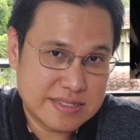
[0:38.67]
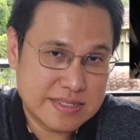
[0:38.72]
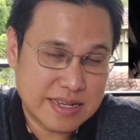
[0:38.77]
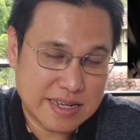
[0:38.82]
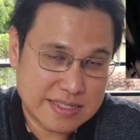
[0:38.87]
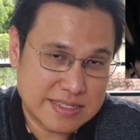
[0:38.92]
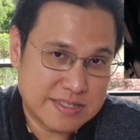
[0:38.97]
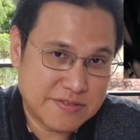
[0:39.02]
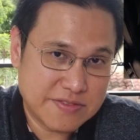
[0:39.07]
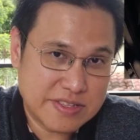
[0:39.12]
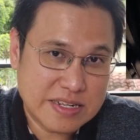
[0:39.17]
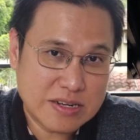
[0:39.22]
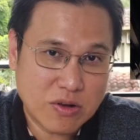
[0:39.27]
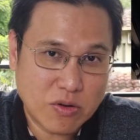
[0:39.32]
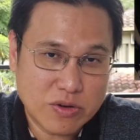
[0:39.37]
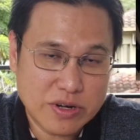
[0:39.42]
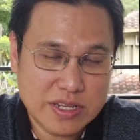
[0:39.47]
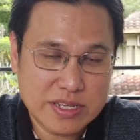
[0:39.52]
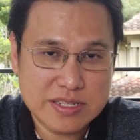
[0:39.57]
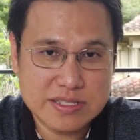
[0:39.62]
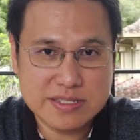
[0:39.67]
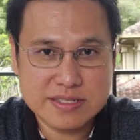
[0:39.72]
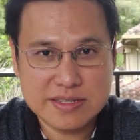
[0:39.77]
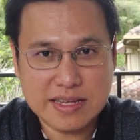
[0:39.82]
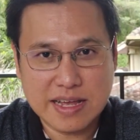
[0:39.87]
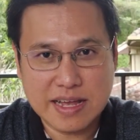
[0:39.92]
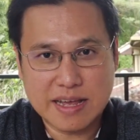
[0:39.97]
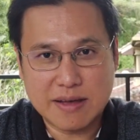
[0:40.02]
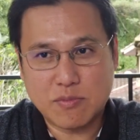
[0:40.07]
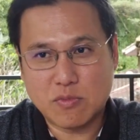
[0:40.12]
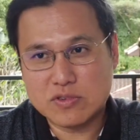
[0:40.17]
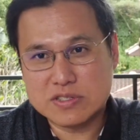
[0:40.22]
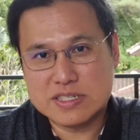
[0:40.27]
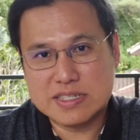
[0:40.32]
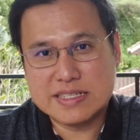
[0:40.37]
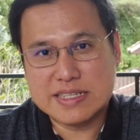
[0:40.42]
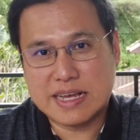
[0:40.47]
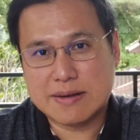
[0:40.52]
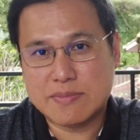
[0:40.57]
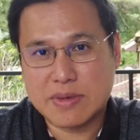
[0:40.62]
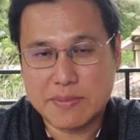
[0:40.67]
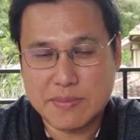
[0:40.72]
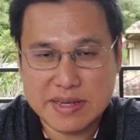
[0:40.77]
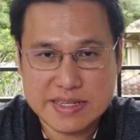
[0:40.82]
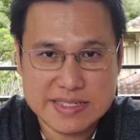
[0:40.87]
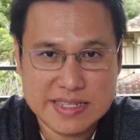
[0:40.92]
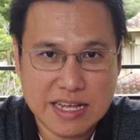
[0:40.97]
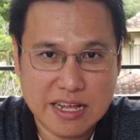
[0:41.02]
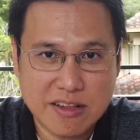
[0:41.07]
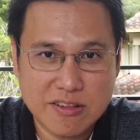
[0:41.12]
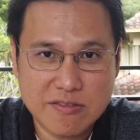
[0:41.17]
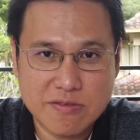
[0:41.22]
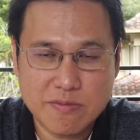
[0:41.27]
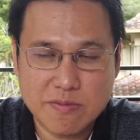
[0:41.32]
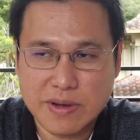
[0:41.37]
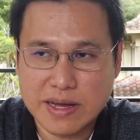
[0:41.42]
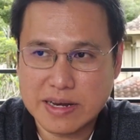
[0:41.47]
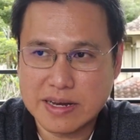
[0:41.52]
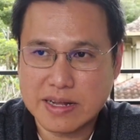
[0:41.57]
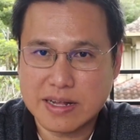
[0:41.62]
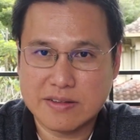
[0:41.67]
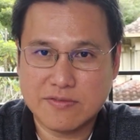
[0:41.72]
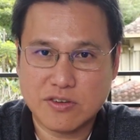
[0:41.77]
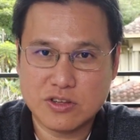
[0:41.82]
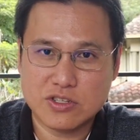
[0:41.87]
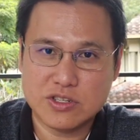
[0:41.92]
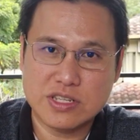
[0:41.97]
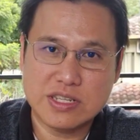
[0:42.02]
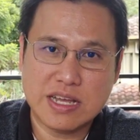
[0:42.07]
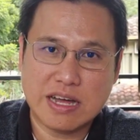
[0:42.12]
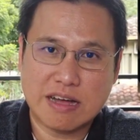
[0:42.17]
There are certain codings that I mostly done by myself, but unfortunately